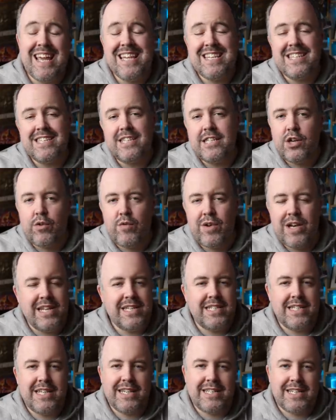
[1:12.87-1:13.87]
isn't a
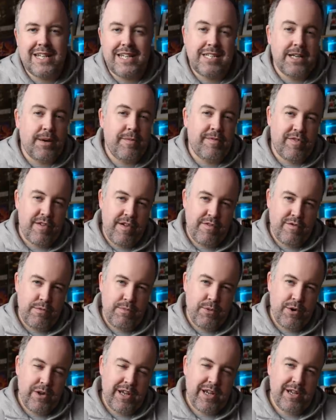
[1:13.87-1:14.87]
realistic setup for
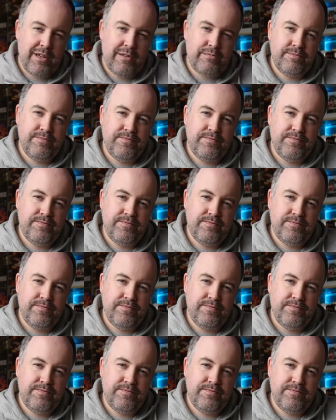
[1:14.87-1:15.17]
everybody.